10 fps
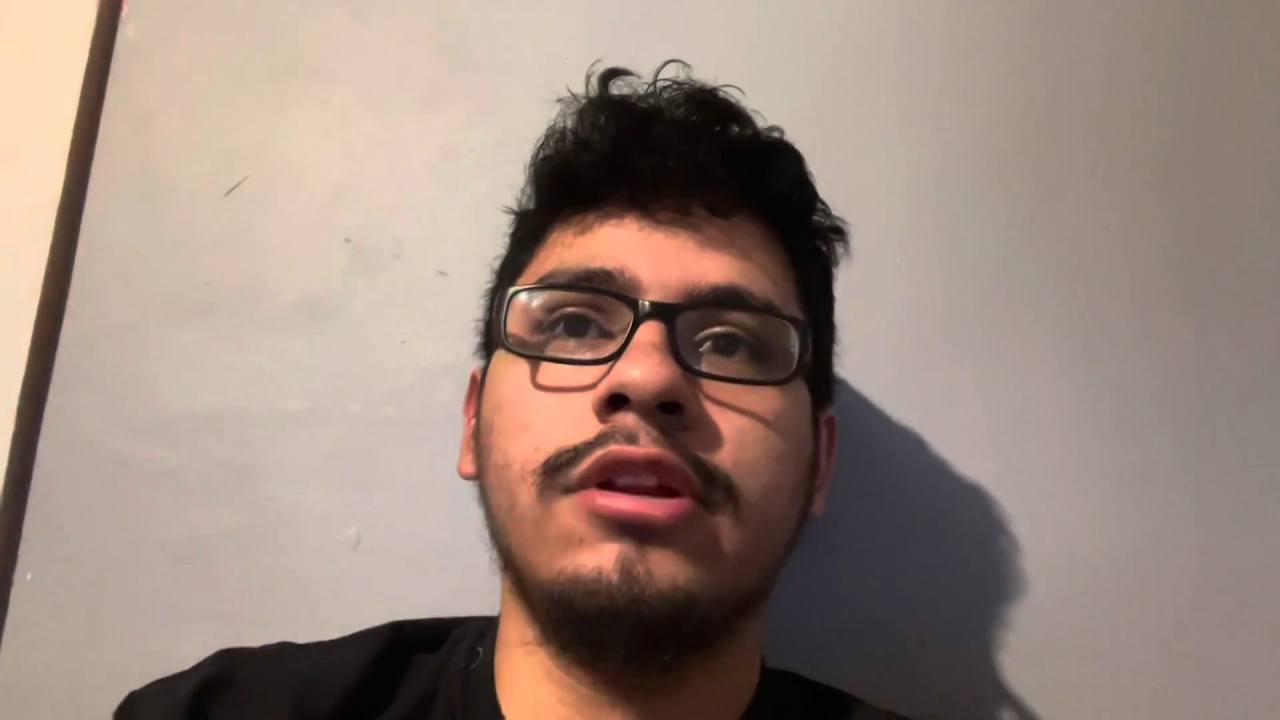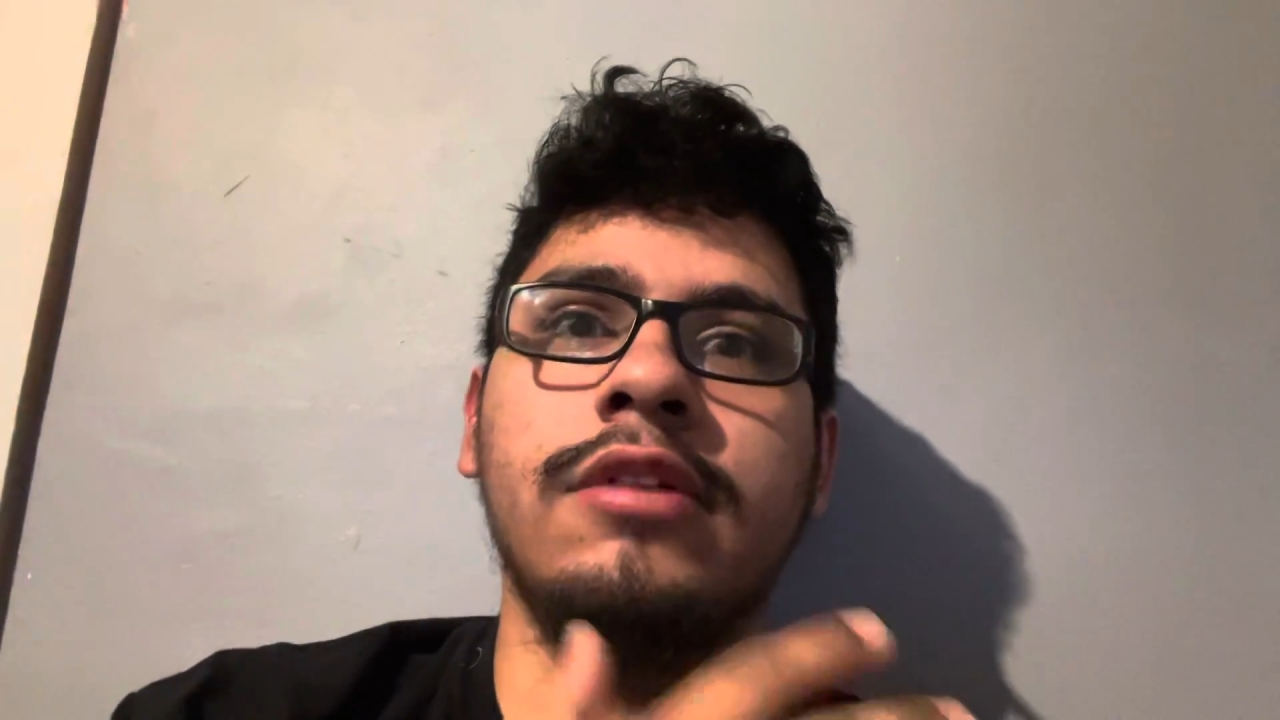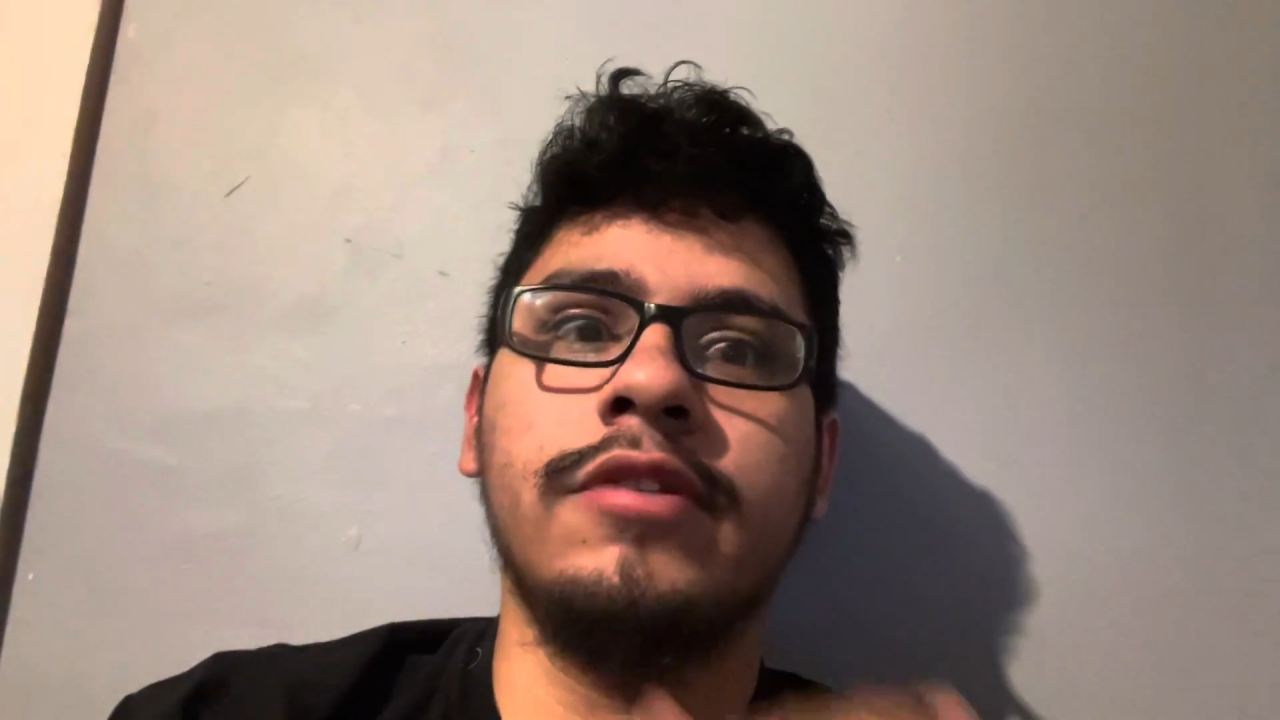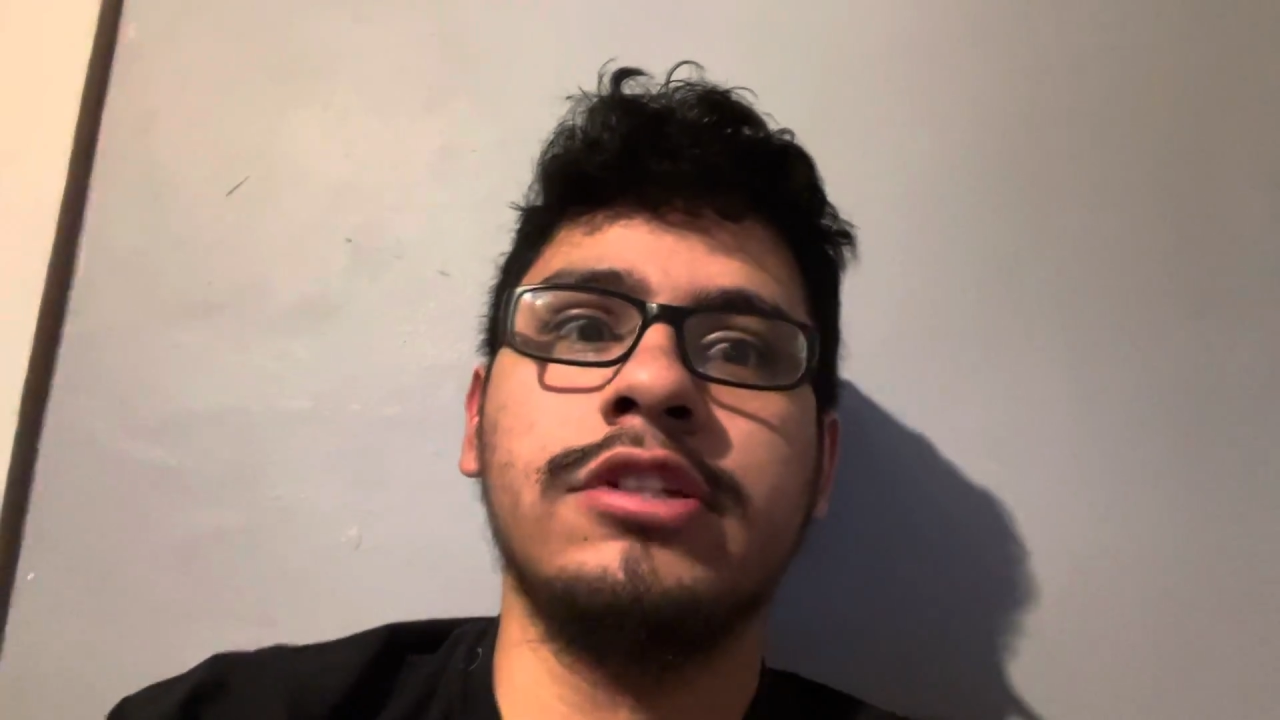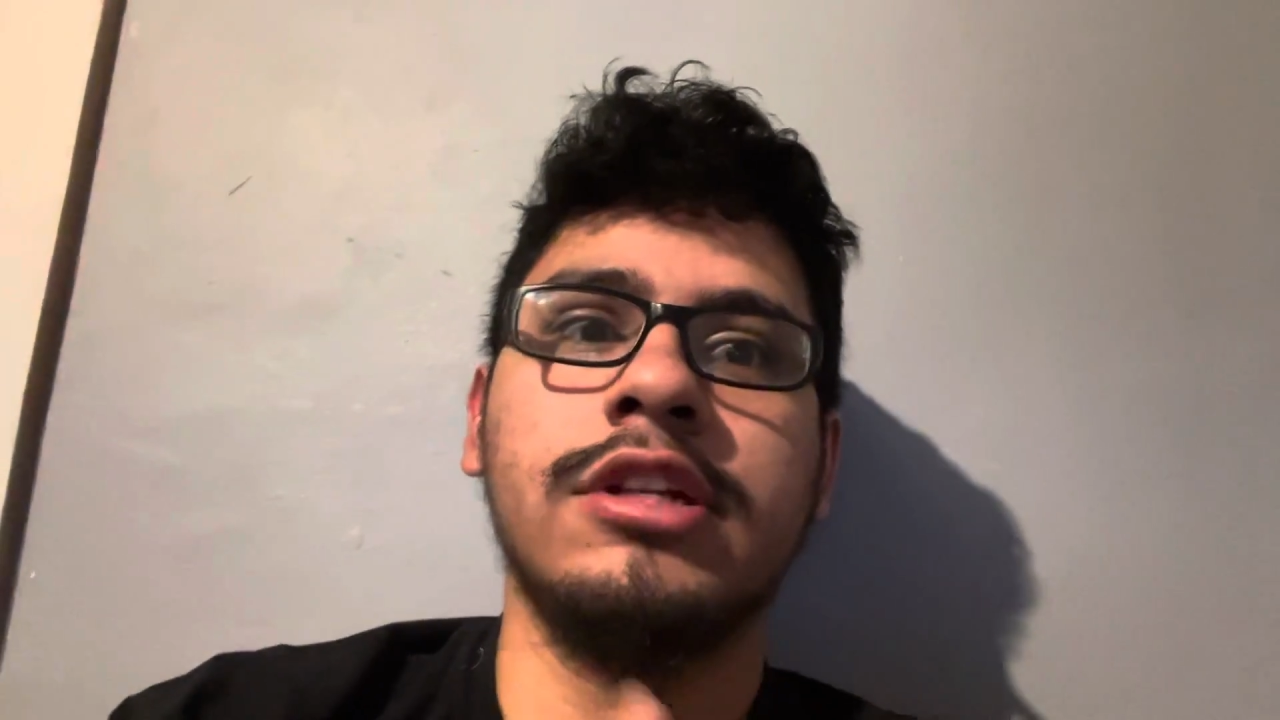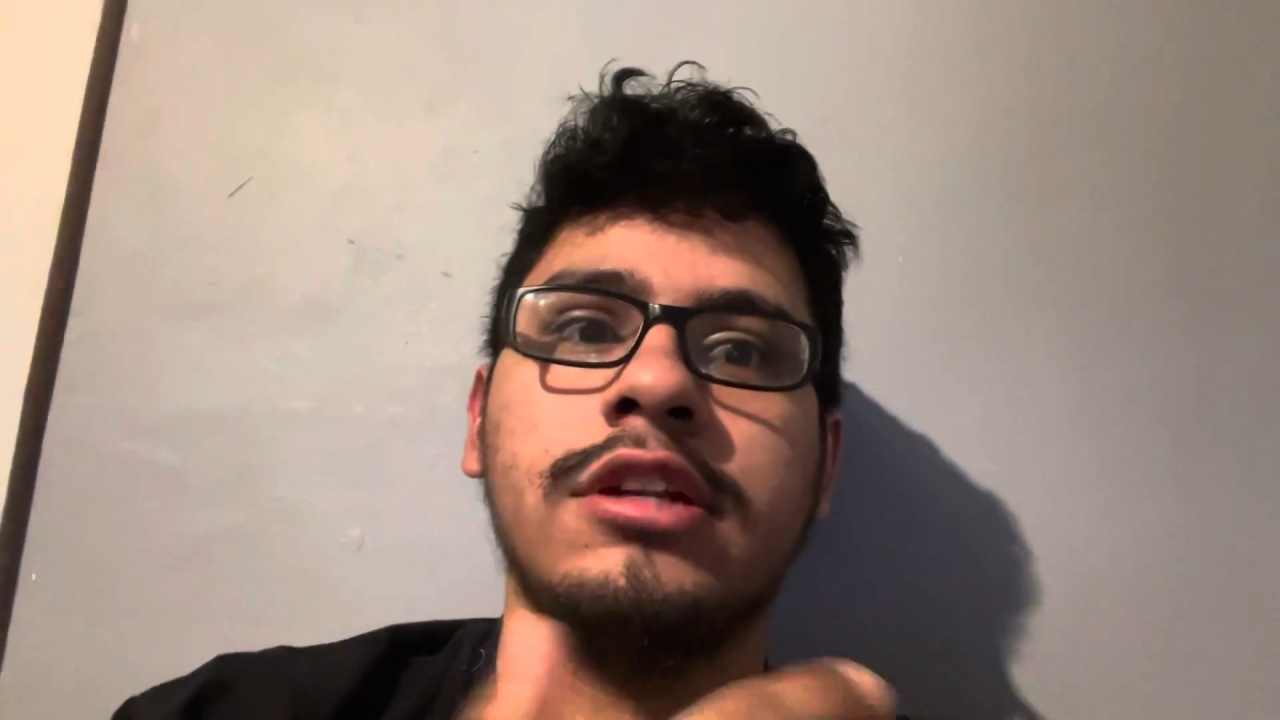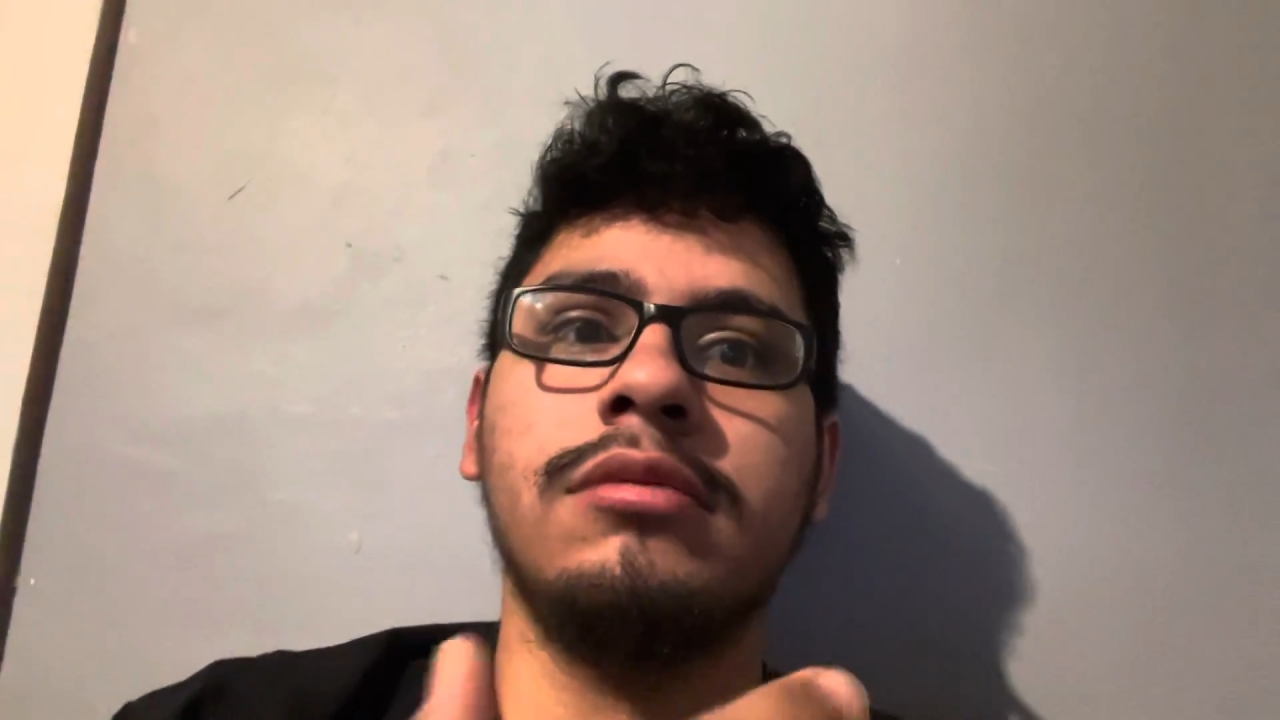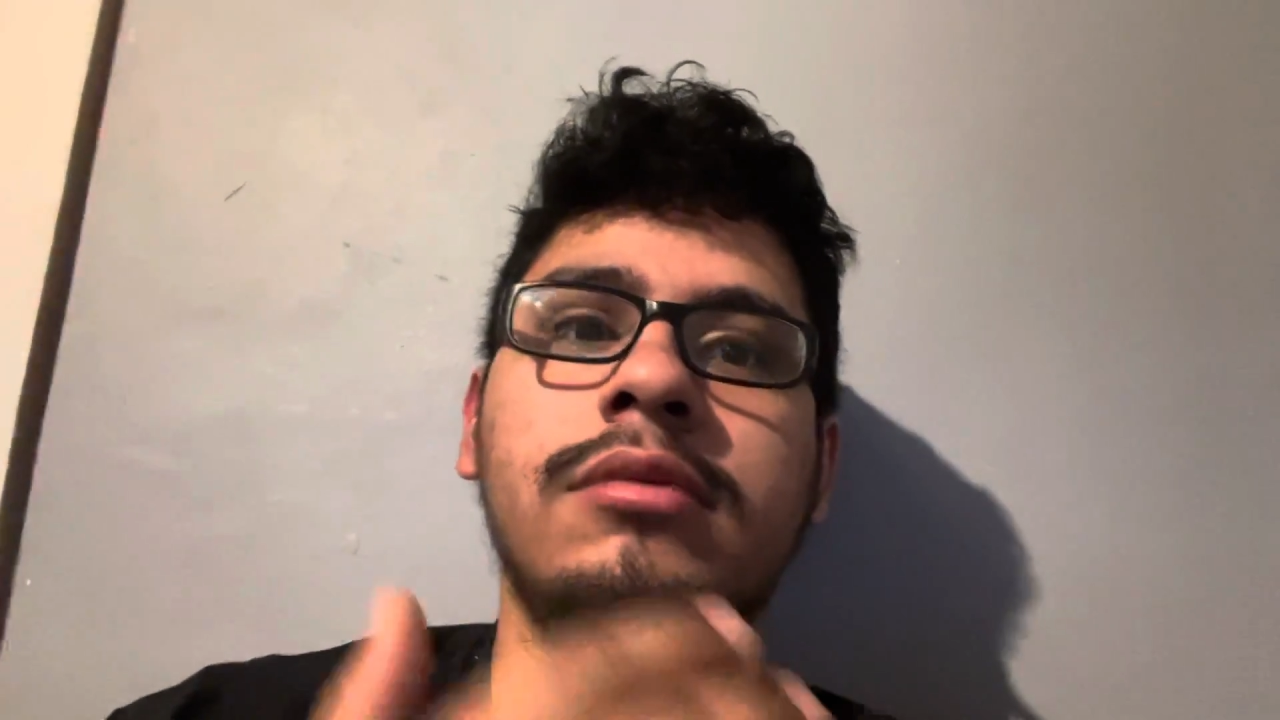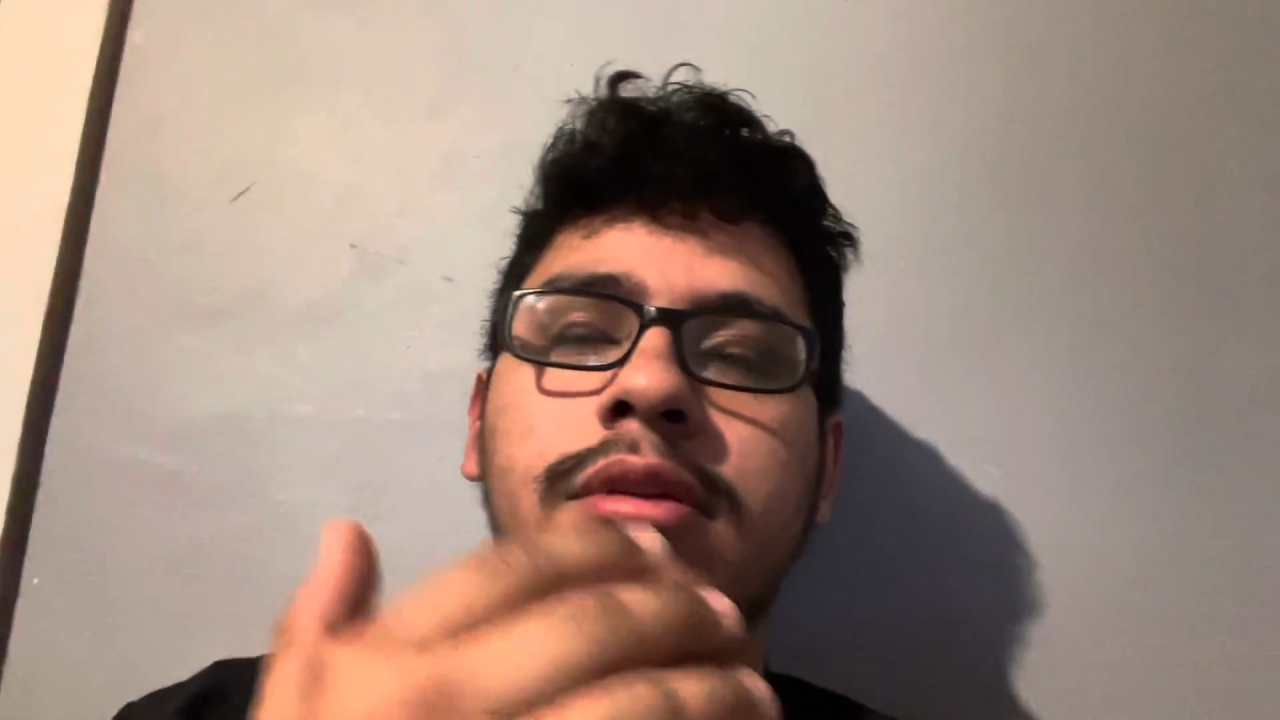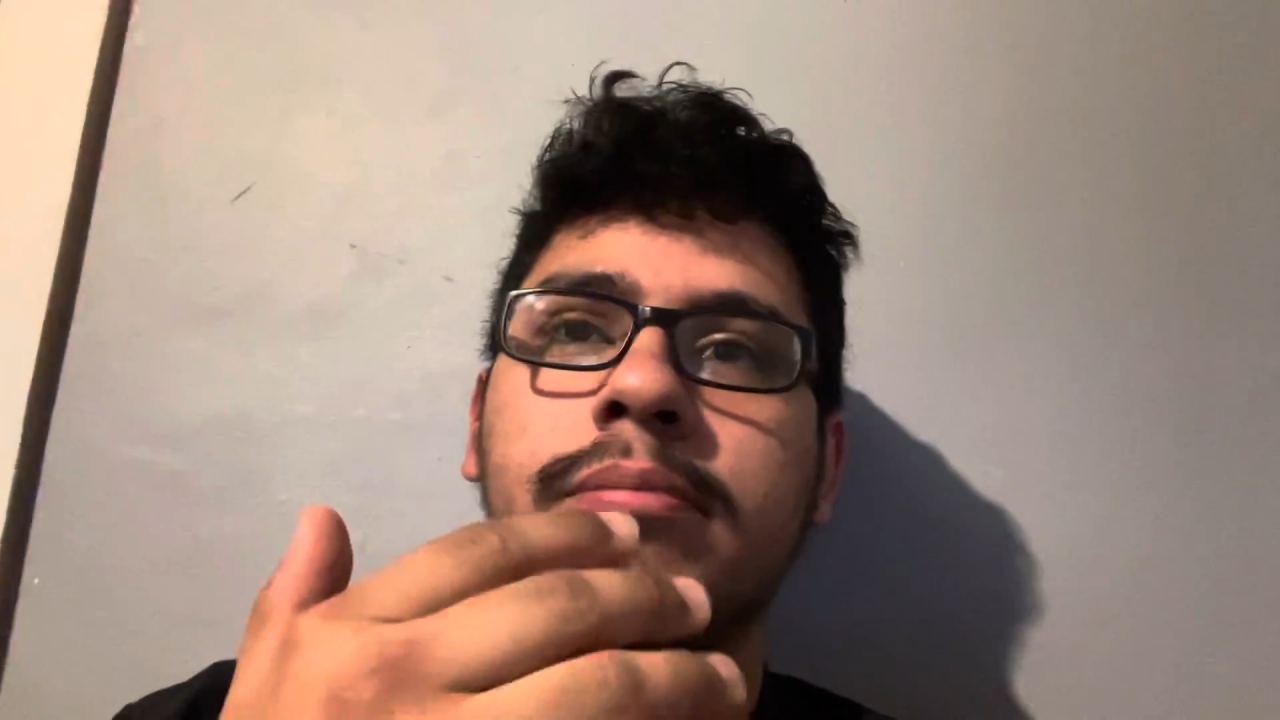universe can do,